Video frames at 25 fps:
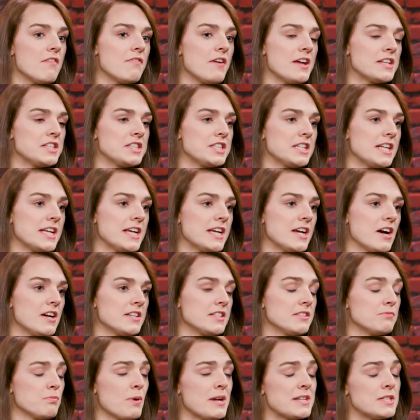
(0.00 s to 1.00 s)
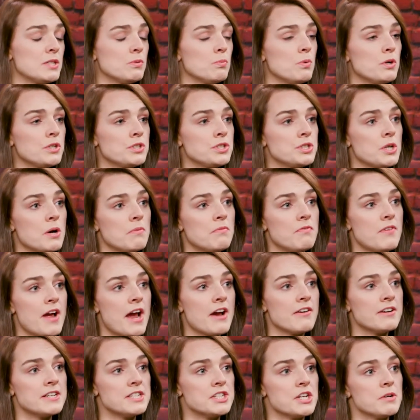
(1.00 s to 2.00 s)
eventually I did, went to one job
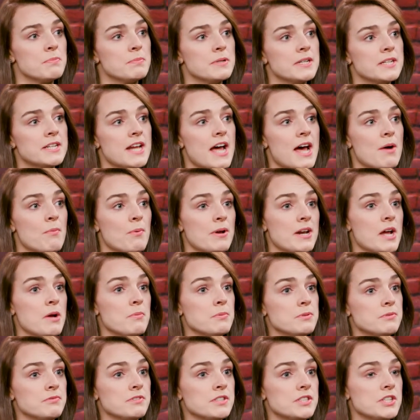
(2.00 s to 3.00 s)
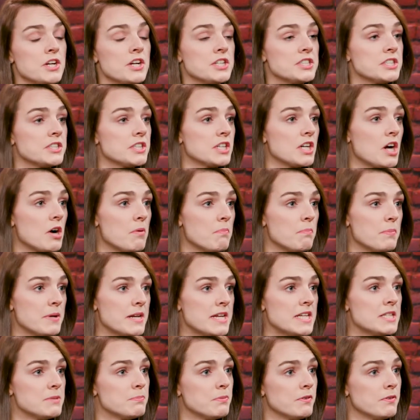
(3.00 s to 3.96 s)
fair in Dublin, and when I was researching the companies